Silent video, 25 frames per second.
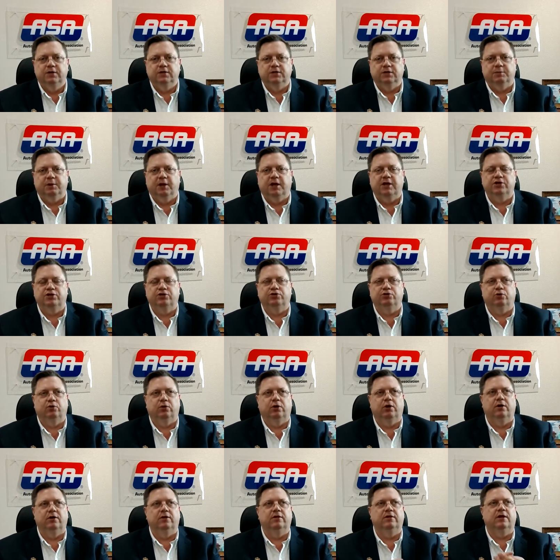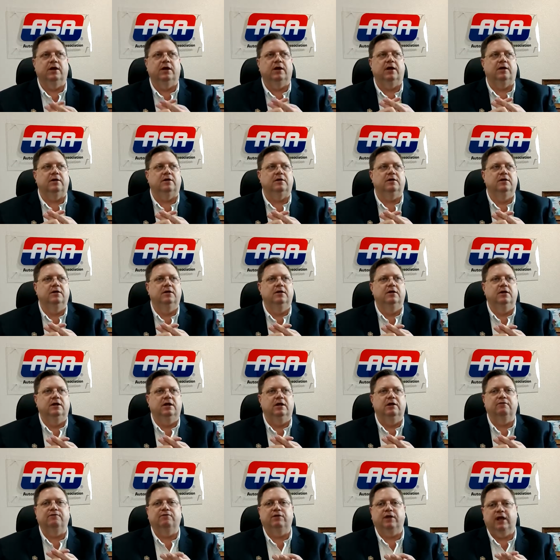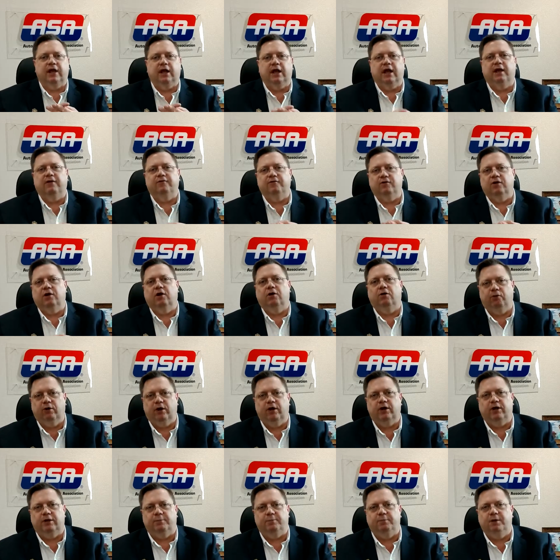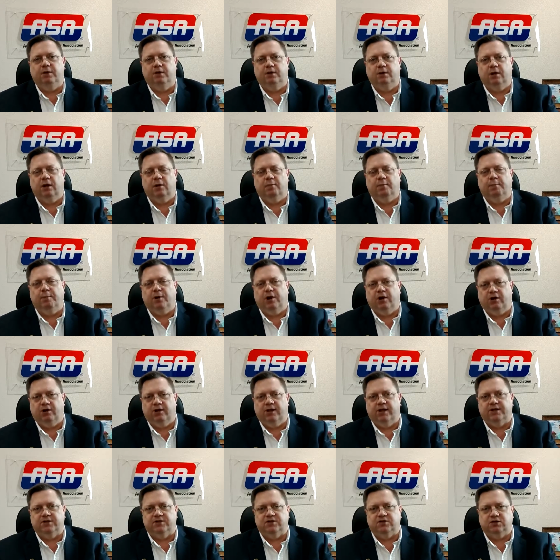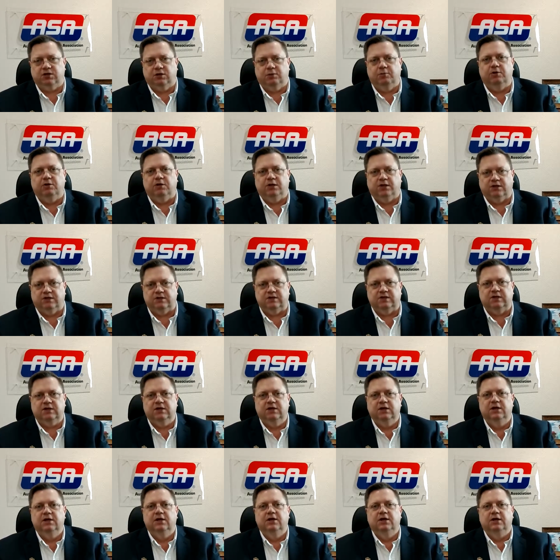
to make sure that if they haven't already become part of that stimulus,